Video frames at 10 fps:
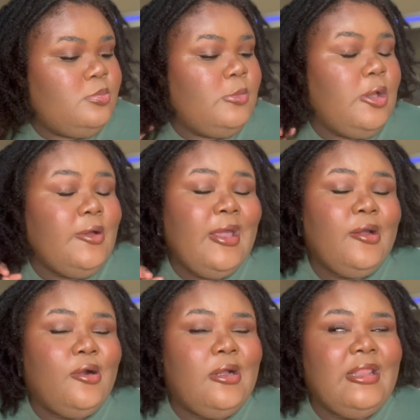Okay,
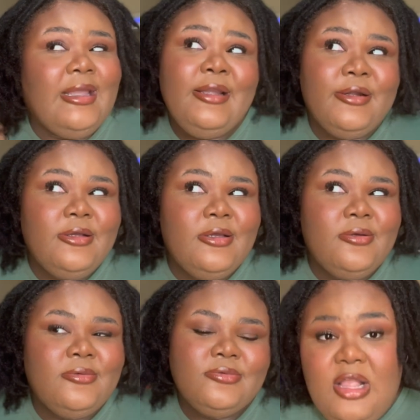girl, I hear you.
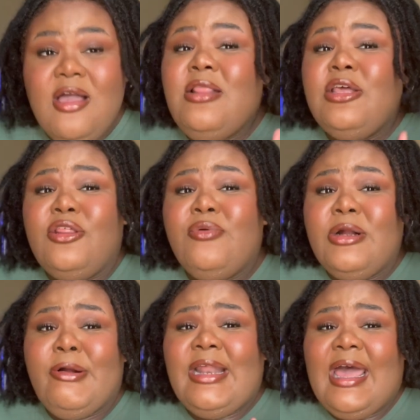Another
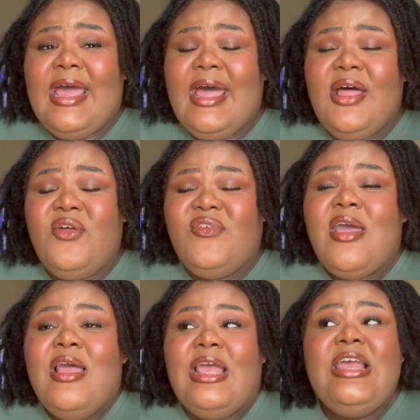regret I have
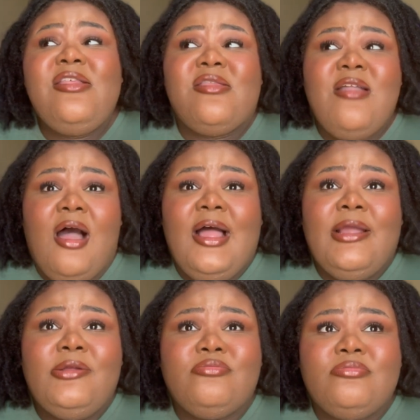is
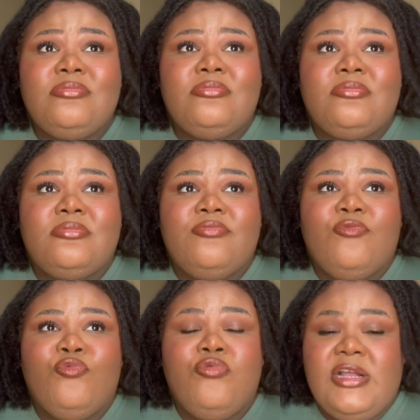not
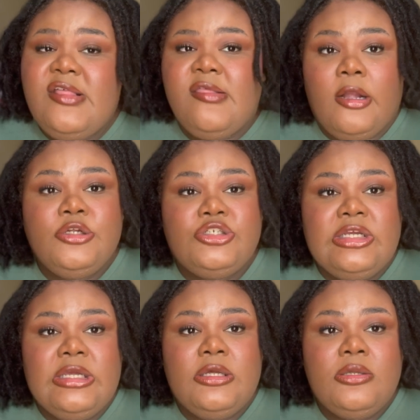
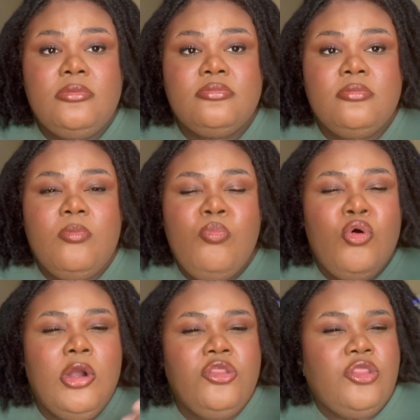researching
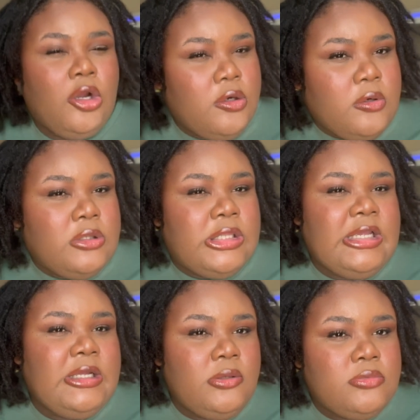more
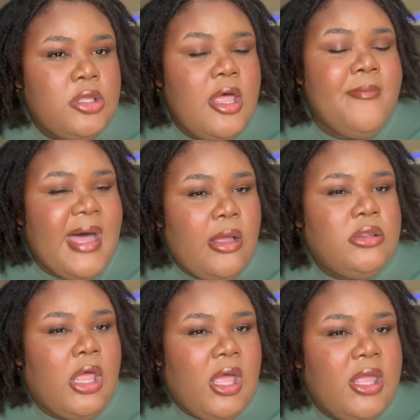thoroughly about
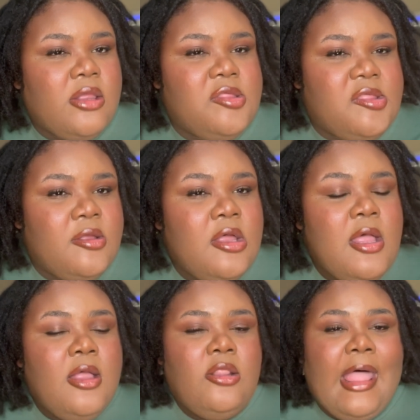locks.
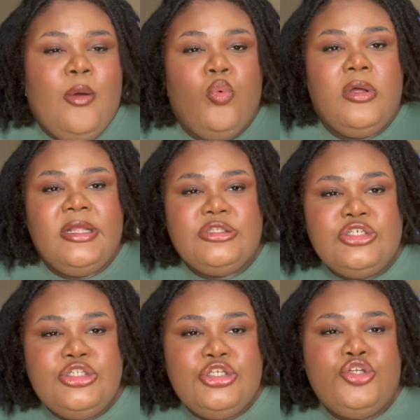Like what
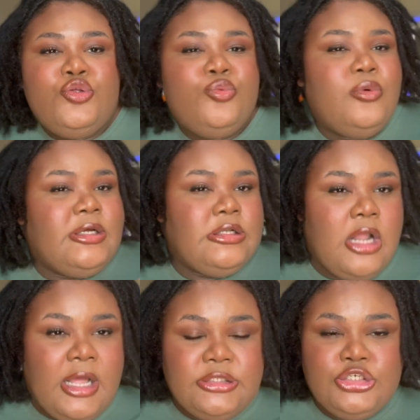to do, what
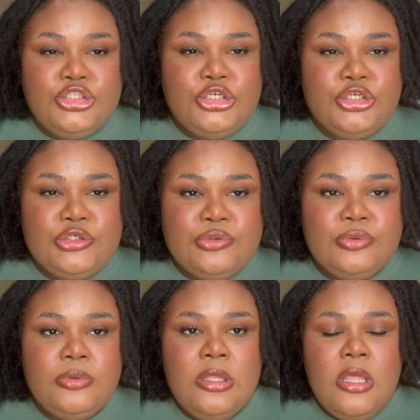not to do,